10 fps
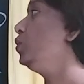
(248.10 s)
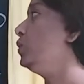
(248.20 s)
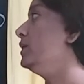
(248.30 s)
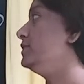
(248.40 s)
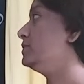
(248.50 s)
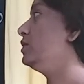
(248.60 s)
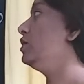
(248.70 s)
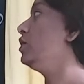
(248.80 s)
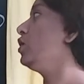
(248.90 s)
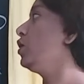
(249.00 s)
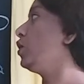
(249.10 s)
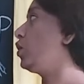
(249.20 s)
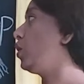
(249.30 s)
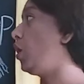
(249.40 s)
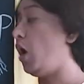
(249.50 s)
words.
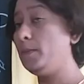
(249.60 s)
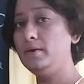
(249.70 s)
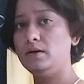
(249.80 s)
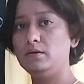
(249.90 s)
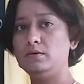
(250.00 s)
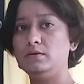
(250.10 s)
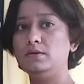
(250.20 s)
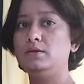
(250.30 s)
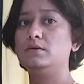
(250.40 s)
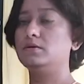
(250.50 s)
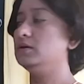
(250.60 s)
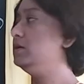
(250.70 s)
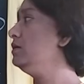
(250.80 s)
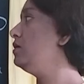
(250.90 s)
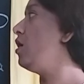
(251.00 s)
Cop,
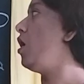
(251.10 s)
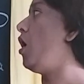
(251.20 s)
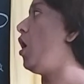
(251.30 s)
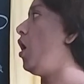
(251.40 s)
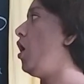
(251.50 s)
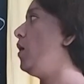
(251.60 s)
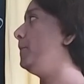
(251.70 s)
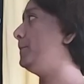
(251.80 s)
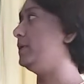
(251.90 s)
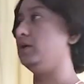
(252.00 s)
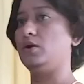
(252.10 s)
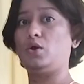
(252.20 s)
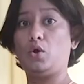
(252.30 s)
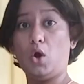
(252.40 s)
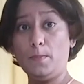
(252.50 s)
co, or per.
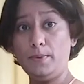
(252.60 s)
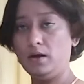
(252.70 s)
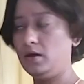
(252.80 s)
Cop,